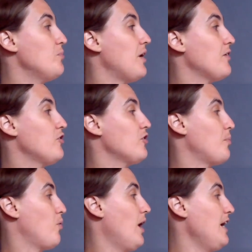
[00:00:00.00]
mother
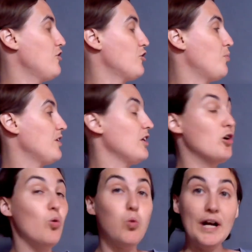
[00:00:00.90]
surprised her with an
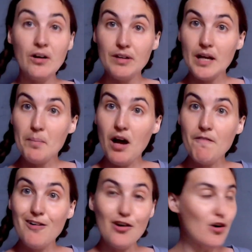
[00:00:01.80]
aquarium
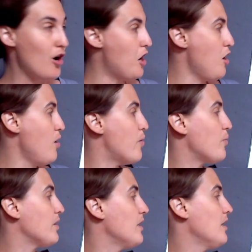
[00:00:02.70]
of her own.